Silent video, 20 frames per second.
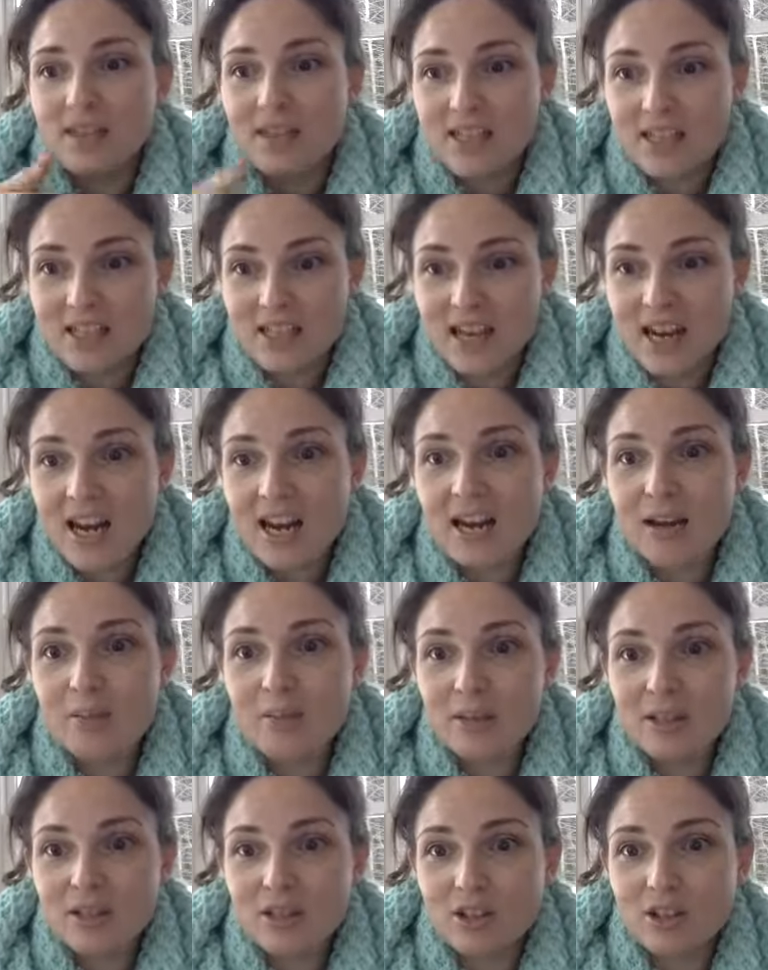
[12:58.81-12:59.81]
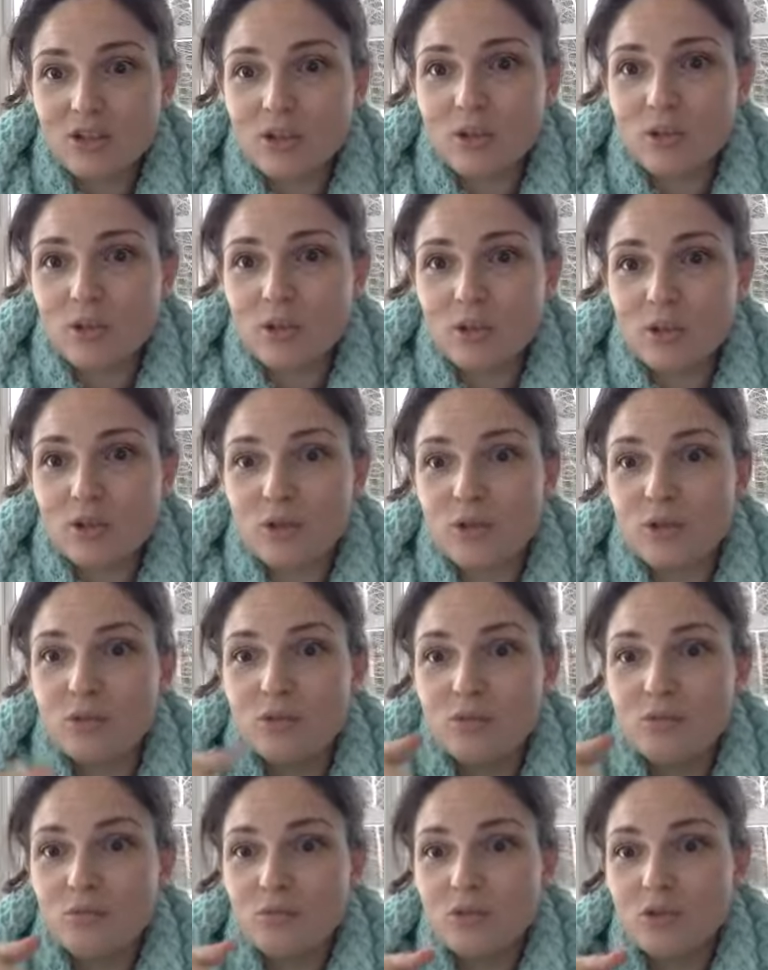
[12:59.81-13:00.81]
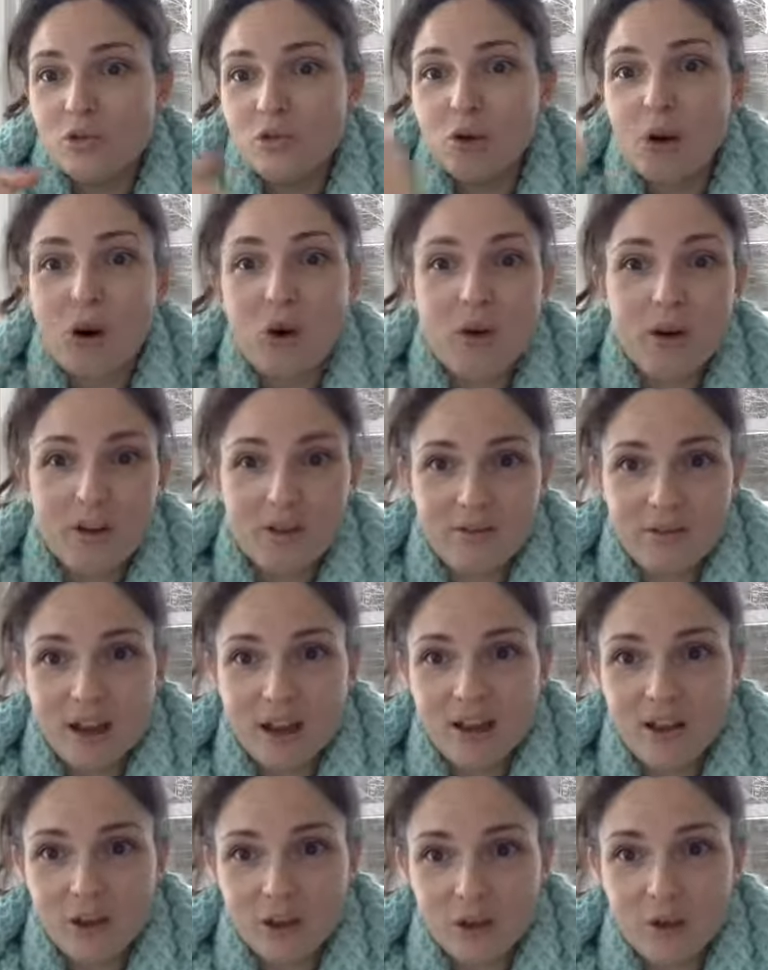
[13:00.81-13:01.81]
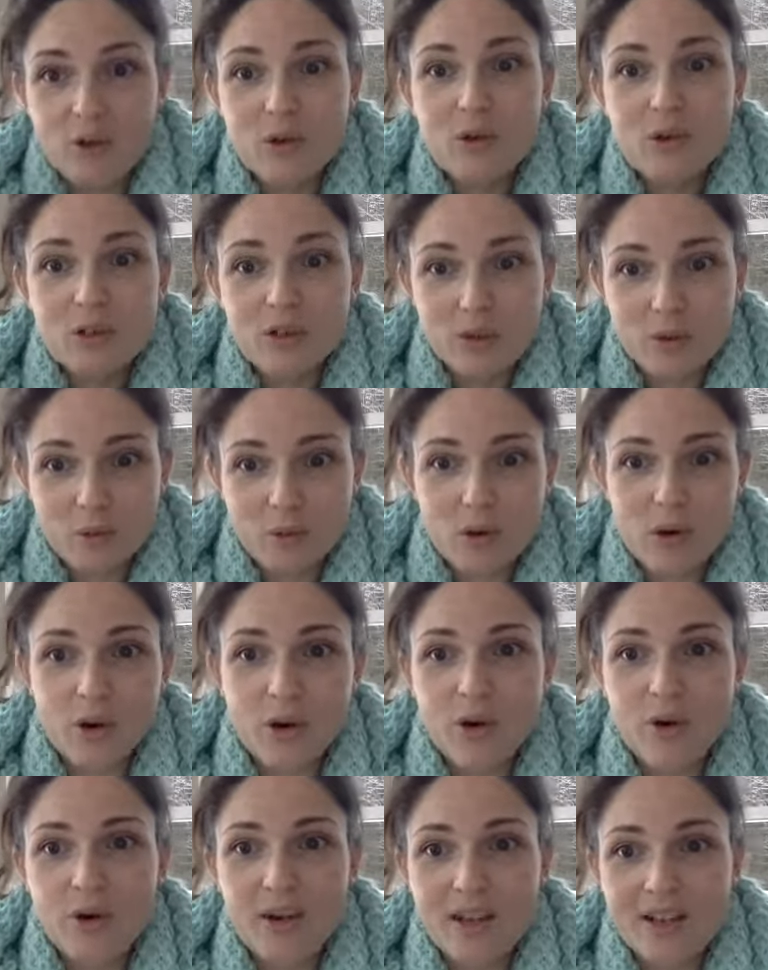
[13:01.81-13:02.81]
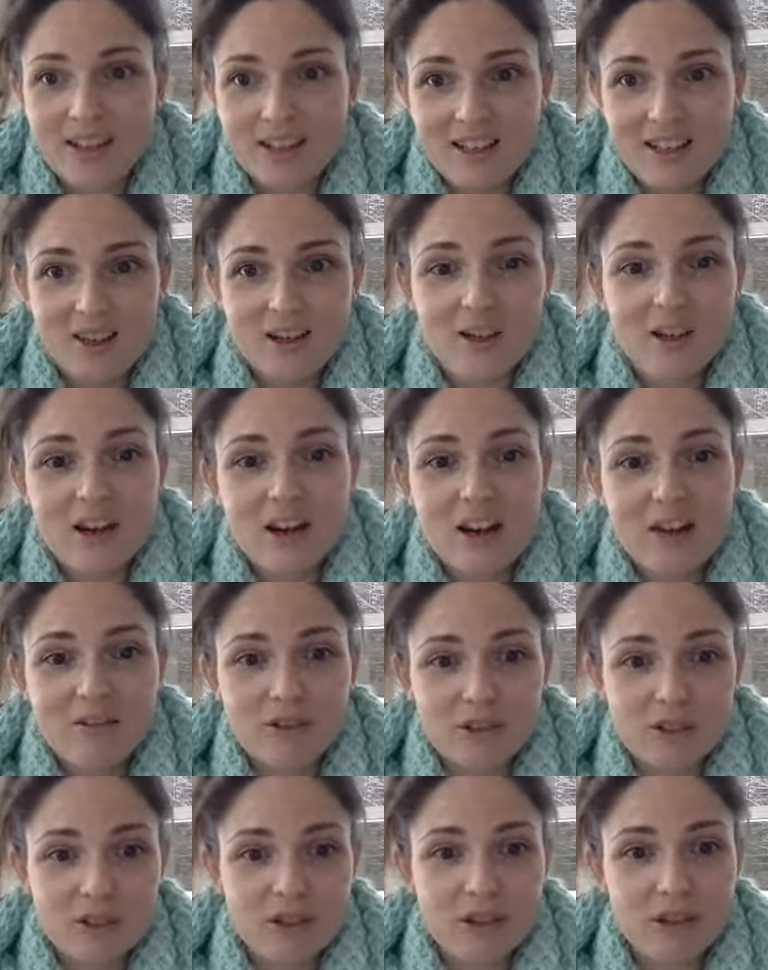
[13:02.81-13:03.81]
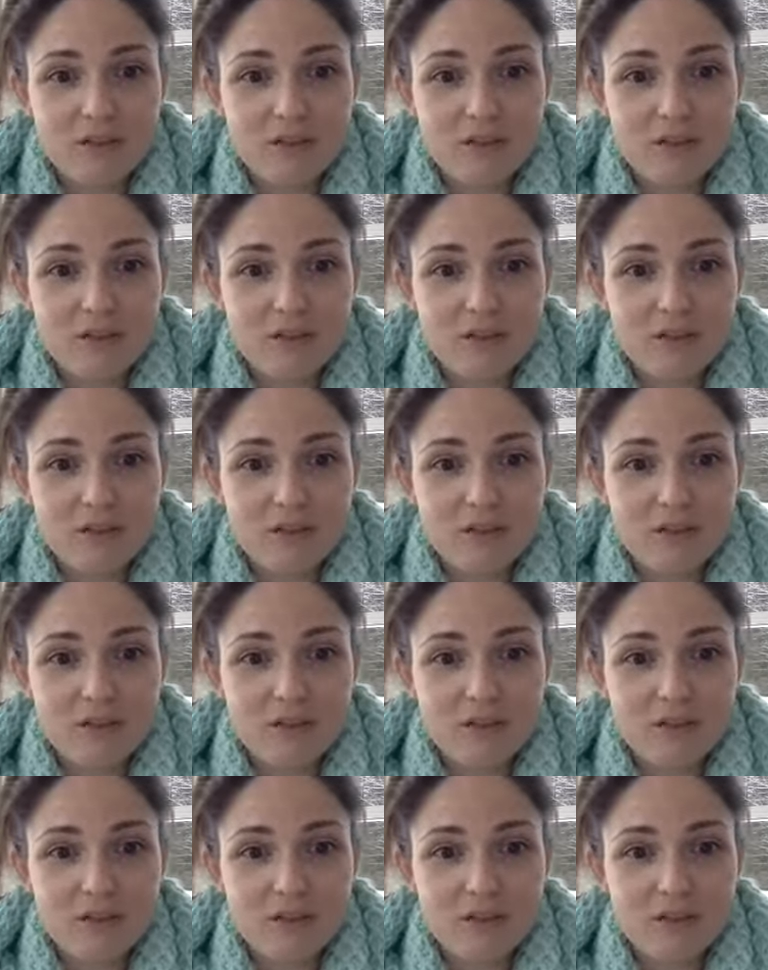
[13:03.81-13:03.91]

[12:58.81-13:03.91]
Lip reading: today, but it's also going to grow in value tomorrow and year after year